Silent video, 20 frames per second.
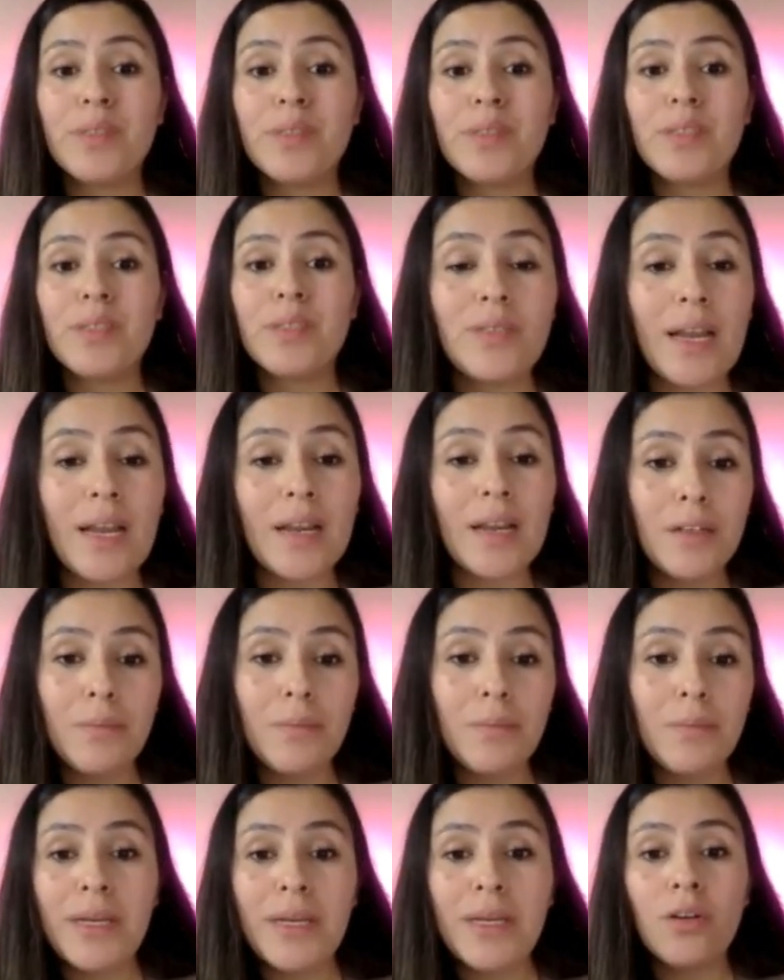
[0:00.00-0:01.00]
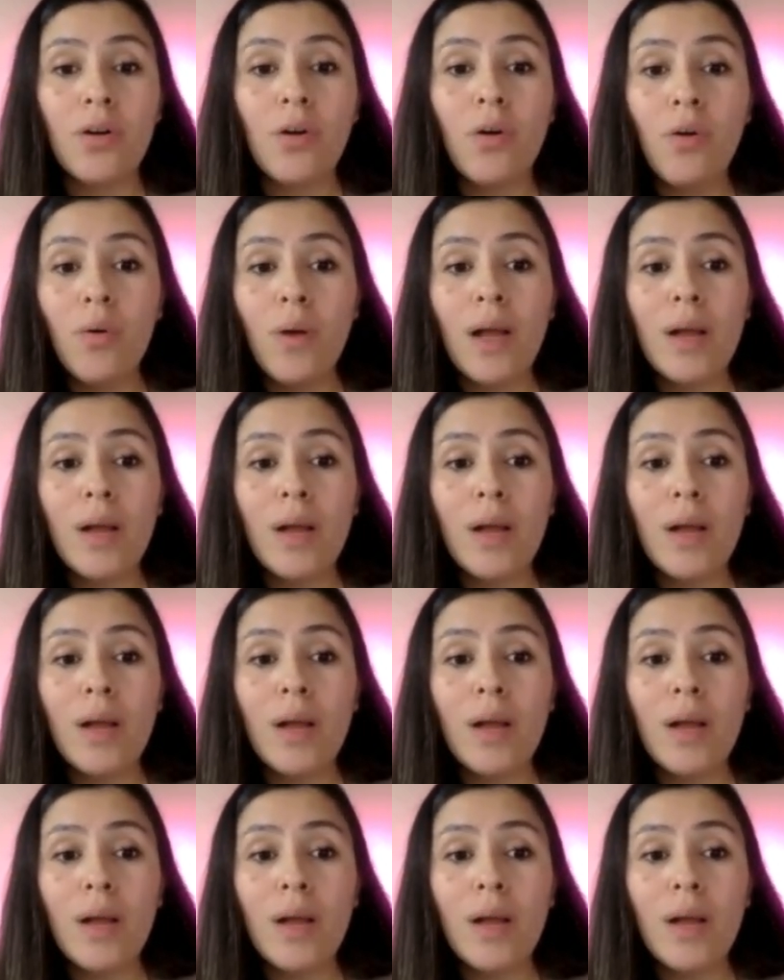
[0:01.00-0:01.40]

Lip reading: So that could have been the whole